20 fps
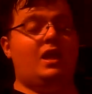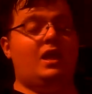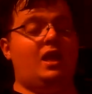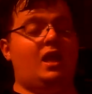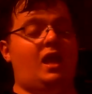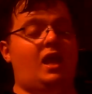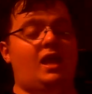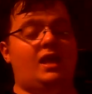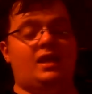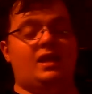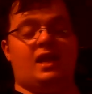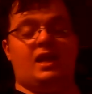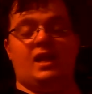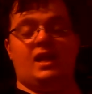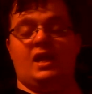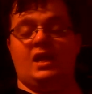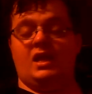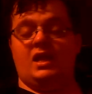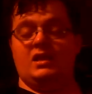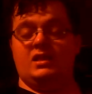And I
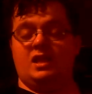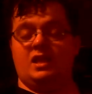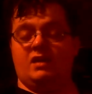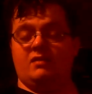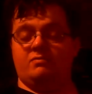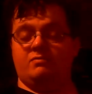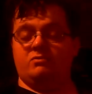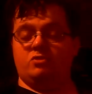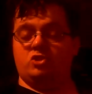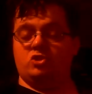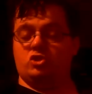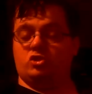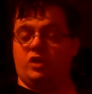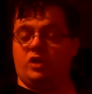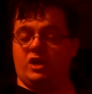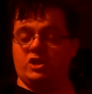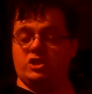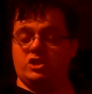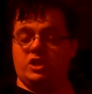hate that trash